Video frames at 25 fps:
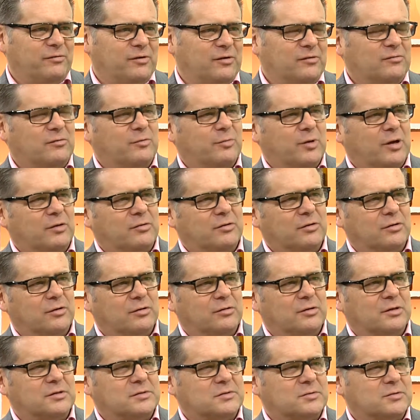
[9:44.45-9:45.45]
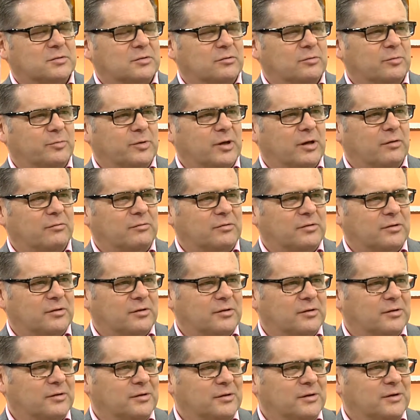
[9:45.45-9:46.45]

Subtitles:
us to be able to do this. You'll be able to